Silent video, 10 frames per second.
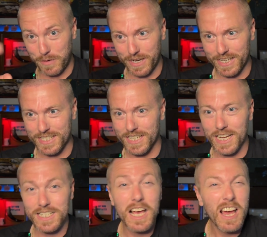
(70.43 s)
media
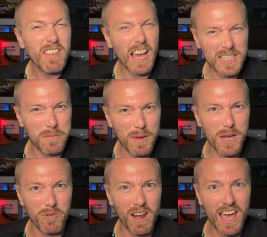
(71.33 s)
sites. That's a
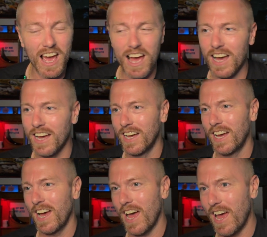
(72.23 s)
bit grey hat.
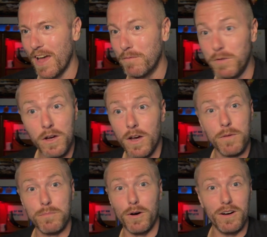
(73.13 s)

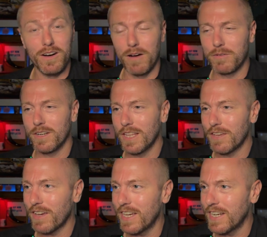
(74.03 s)
But I'm going to
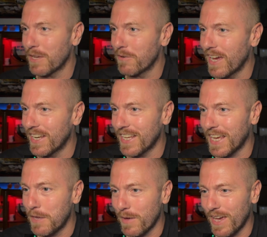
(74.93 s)
leave it in anyway. Eddie,
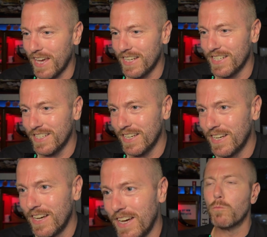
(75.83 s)
keep it in.
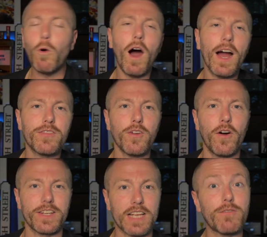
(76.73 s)
What I
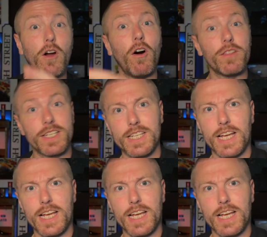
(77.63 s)
thought is I've got all this